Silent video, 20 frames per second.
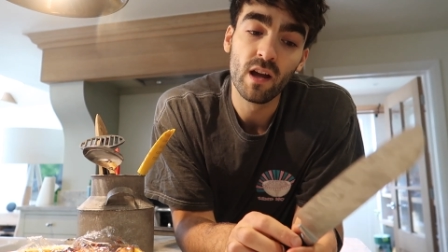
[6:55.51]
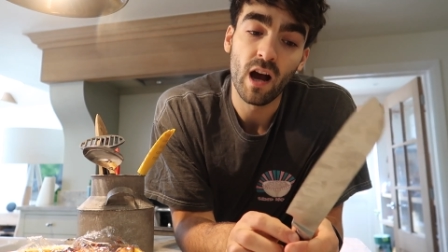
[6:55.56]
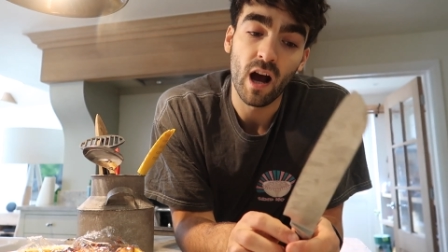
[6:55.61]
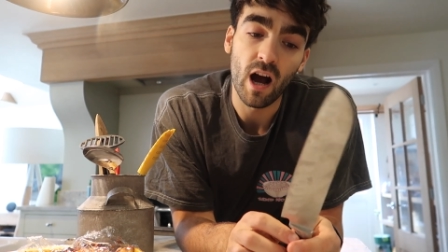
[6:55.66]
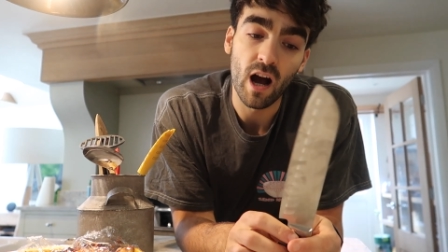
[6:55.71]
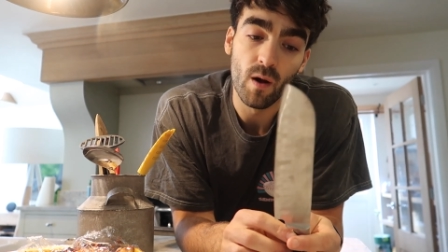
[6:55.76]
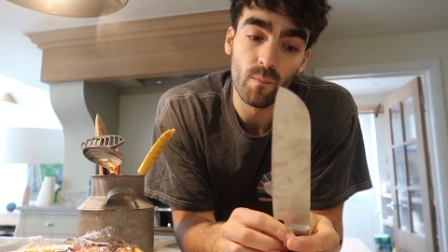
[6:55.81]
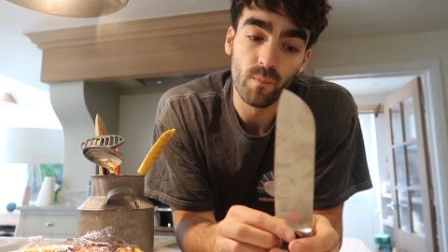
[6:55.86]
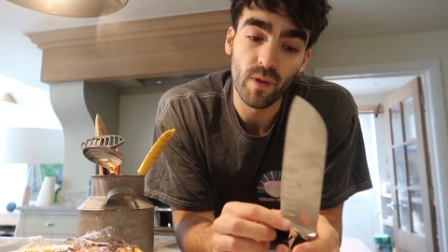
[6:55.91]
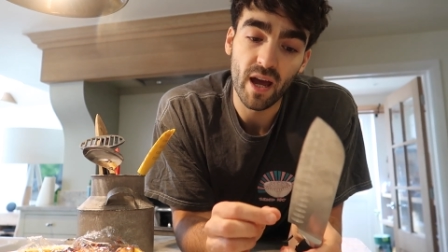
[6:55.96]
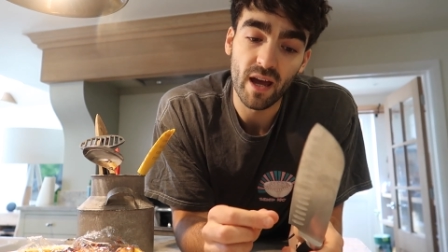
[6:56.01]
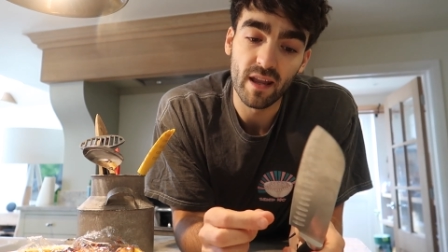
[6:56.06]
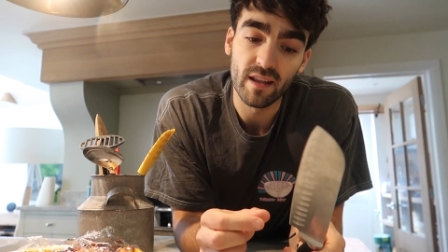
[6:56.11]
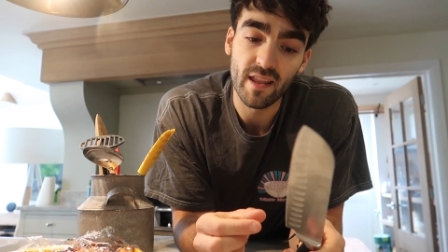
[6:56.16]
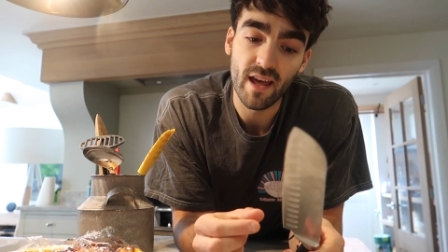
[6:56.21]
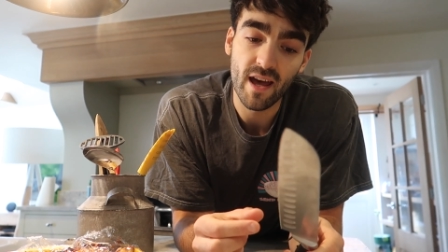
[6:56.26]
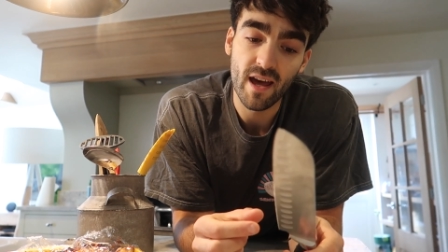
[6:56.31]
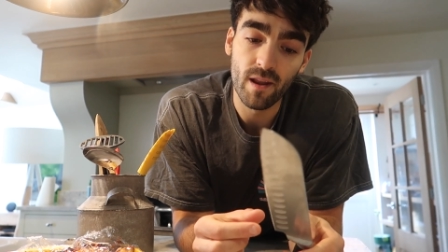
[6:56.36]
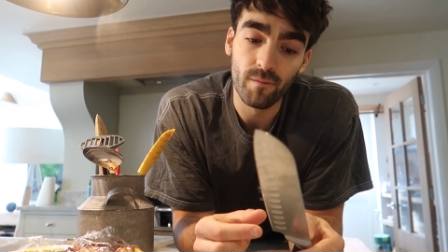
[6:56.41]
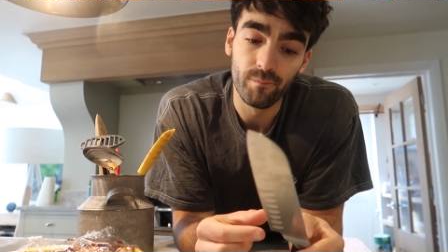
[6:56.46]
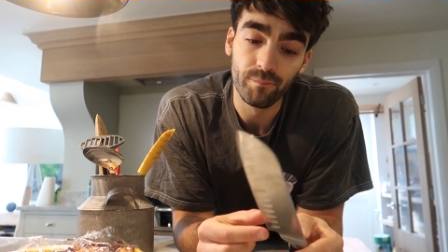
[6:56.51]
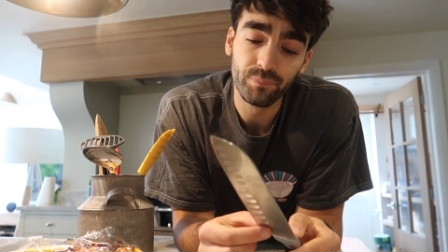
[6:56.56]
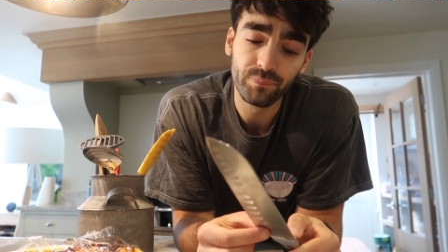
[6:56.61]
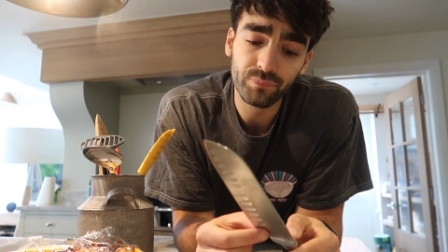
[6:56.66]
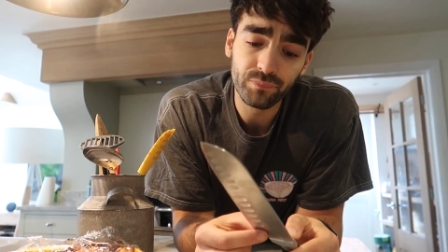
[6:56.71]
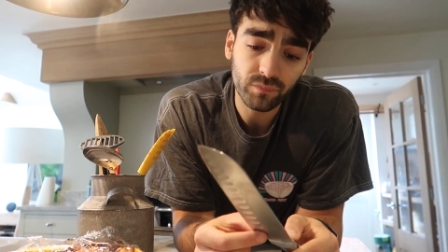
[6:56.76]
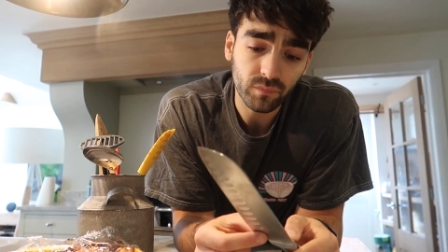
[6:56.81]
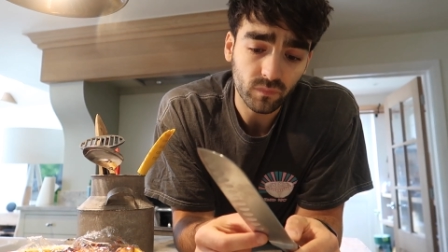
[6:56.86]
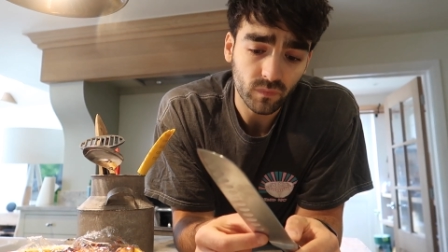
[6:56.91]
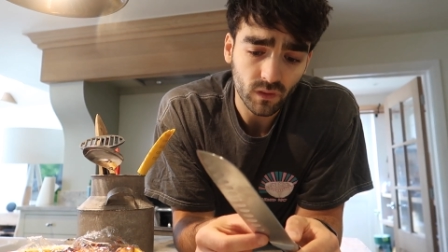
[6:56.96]
And then
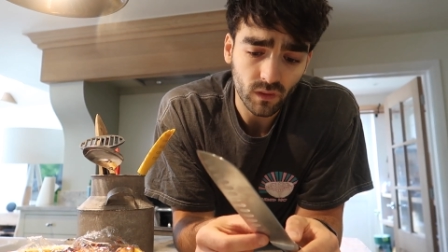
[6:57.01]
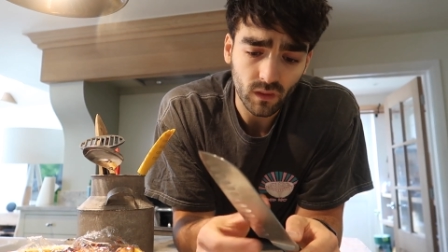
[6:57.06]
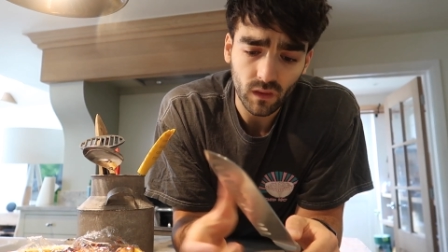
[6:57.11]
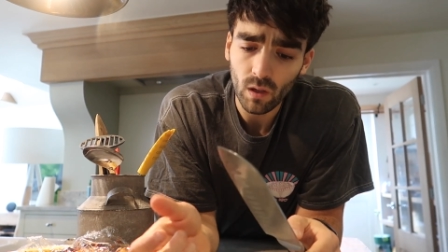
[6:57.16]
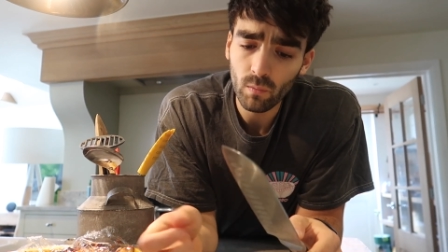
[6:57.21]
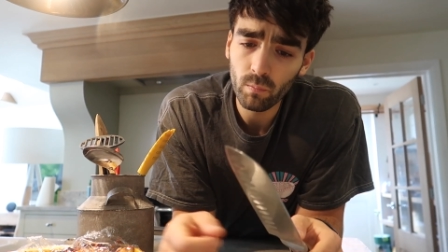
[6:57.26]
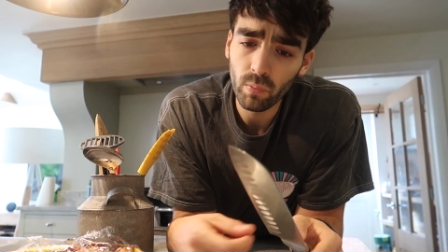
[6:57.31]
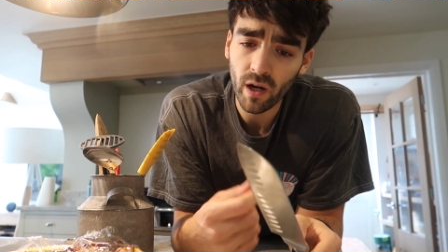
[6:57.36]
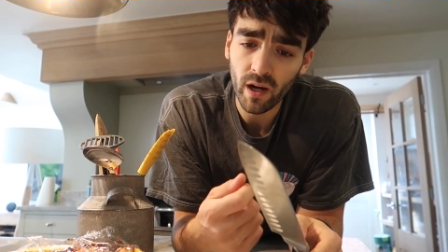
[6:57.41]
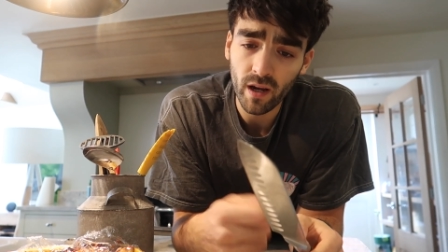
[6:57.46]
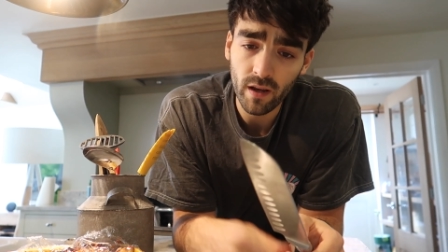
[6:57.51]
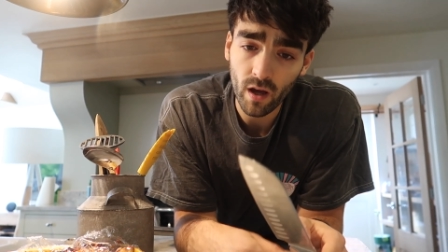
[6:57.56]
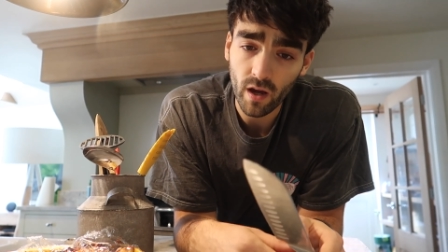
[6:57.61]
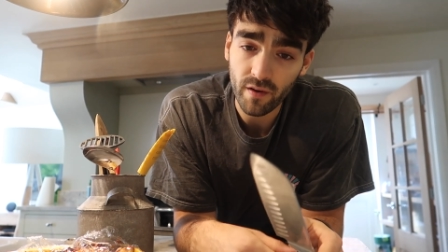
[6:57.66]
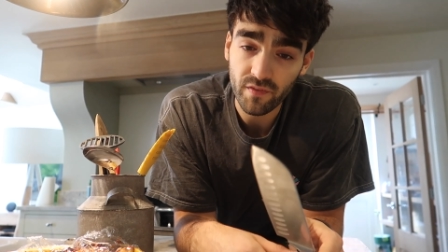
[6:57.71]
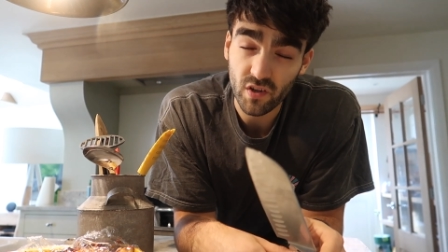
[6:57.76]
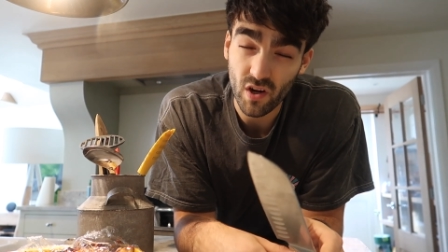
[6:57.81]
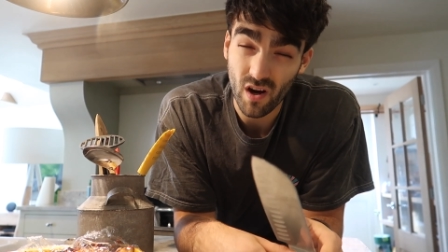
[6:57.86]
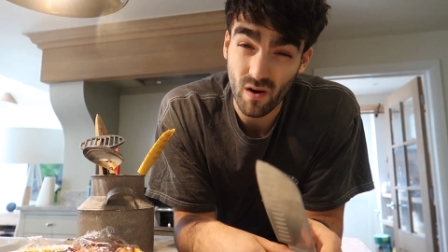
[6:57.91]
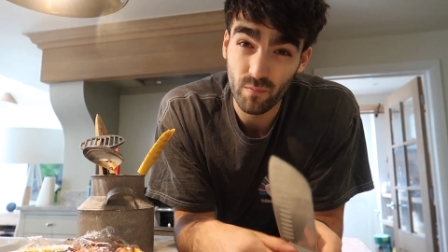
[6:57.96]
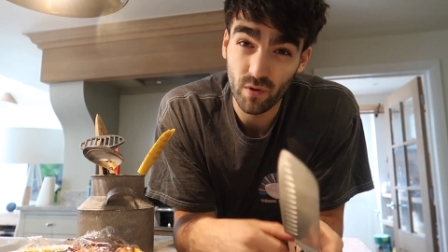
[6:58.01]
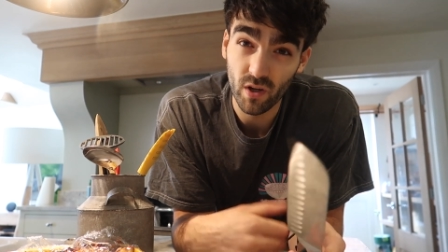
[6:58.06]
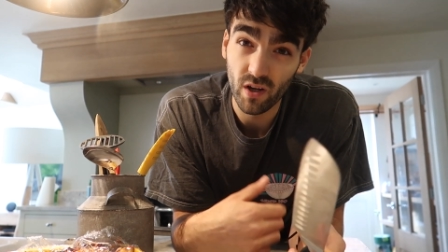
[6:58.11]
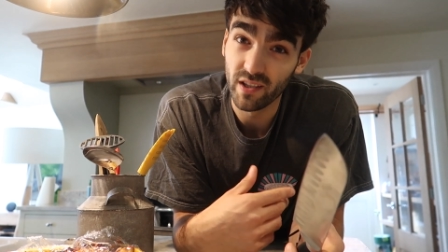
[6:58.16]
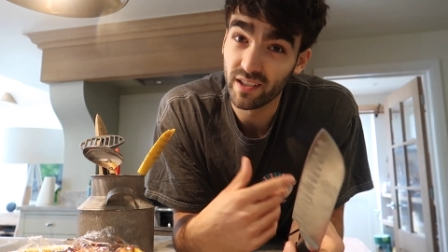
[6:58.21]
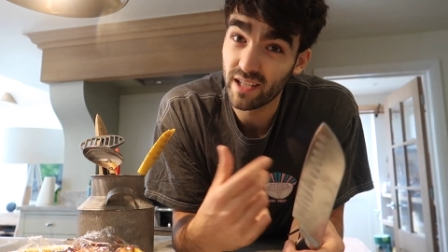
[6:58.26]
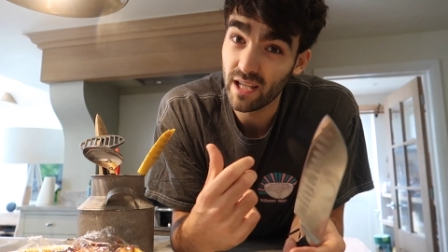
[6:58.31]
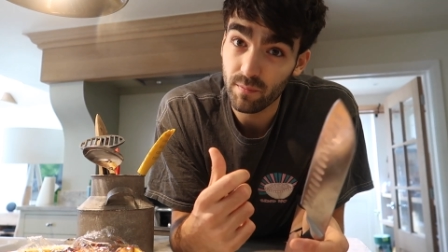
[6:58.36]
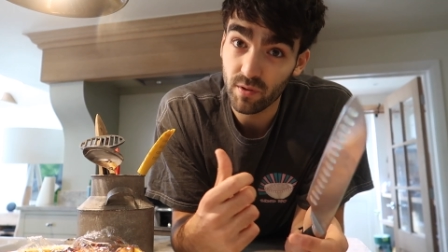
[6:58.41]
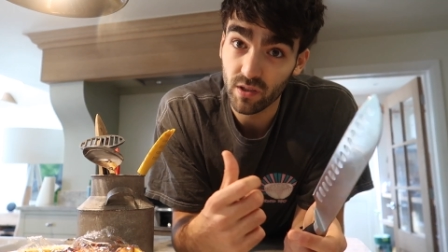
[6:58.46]
buy a knife sharpener
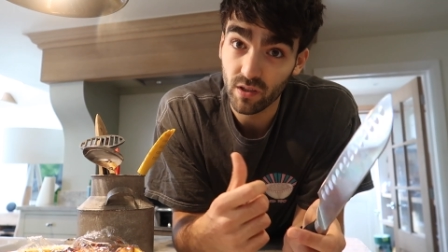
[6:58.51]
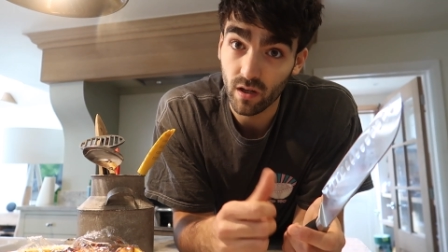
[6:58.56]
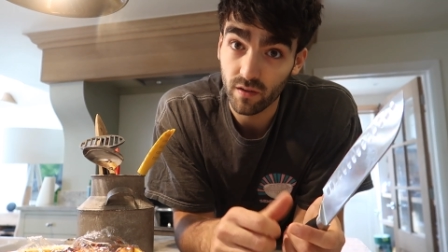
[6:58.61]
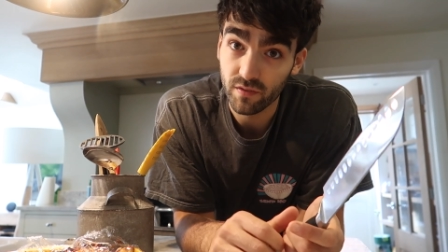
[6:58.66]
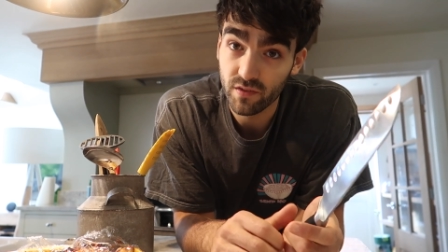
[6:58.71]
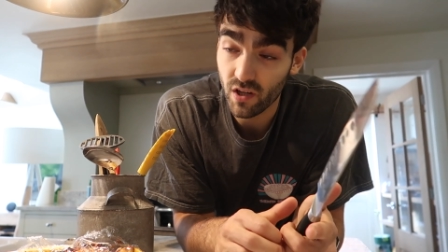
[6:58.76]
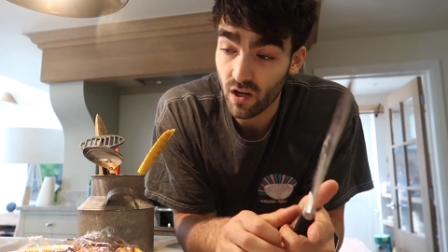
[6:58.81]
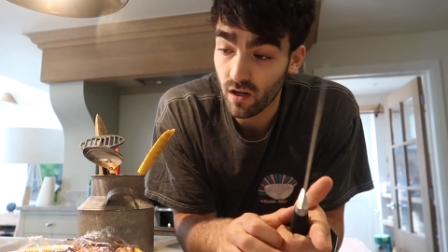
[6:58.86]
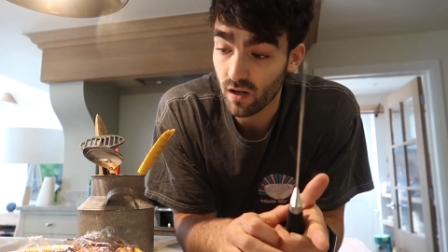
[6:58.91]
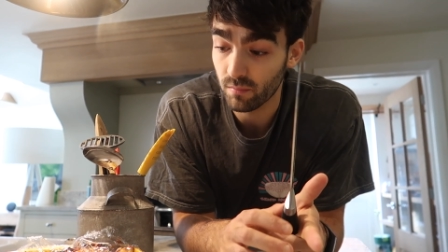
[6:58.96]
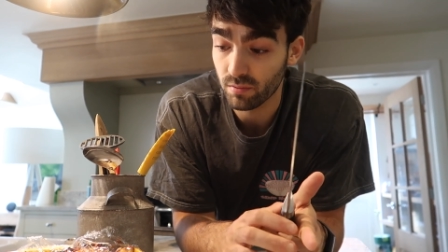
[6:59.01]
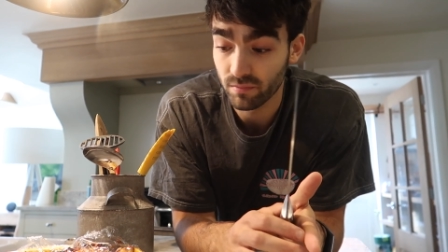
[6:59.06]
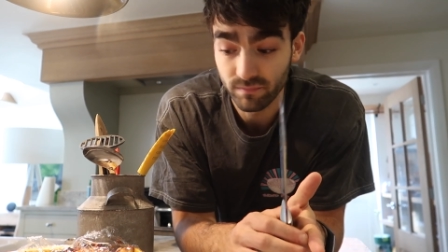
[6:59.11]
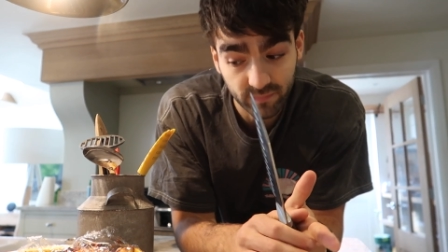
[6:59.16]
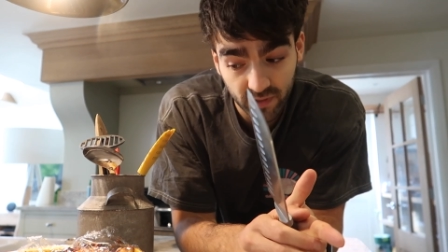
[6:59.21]
and keep your knife sharp.